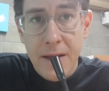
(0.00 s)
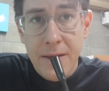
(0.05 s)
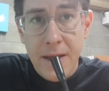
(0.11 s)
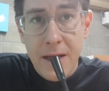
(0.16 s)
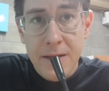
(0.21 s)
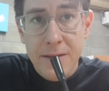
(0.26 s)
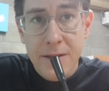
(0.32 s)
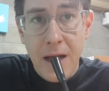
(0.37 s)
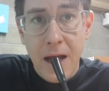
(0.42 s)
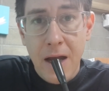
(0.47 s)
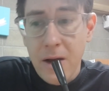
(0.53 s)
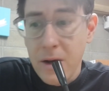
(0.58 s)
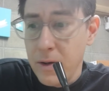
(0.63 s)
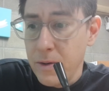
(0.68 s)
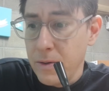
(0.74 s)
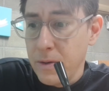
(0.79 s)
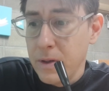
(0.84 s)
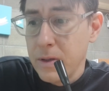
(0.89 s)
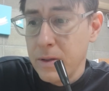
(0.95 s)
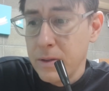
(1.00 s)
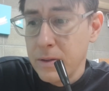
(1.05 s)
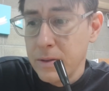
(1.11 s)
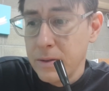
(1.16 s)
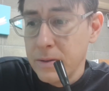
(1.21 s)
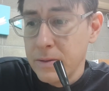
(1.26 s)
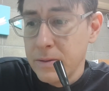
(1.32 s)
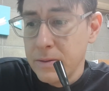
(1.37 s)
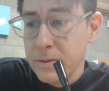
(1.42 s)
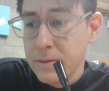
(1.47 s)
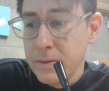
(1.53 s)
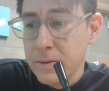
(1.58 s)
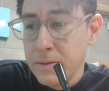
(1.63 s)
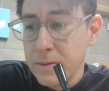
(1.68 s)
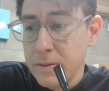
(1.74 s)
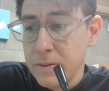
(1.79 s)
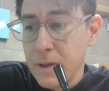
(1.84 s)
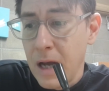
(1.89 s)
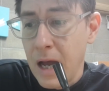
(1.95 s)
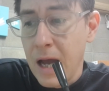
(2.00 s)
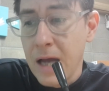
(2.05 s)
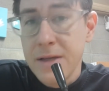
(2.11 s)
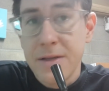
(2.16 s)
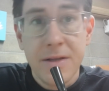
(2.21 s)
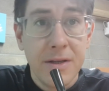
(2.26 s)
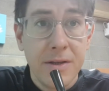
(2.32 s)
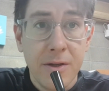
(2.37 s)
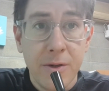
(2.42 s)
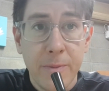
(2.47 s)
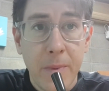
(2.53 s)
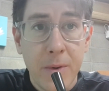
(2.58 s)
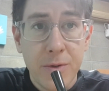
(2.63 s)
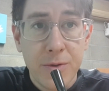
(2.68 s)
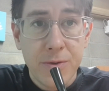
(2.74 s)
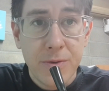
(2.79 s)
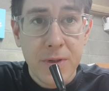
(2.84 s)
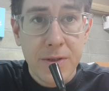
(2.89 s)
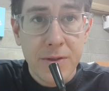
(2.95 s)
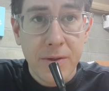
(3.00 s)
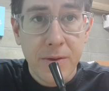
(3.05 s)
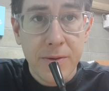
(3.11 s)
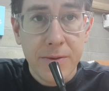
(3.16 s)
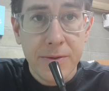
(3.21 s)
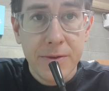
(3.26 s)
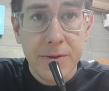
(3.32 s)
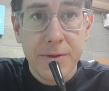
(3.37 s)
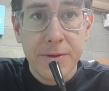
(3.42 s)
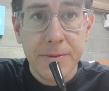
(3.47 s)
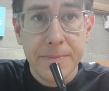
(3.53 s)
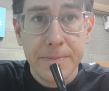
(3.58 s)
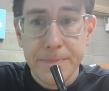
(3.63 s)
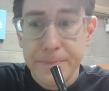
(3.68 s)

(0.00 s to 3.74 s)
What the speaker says: and that's how I see the most results.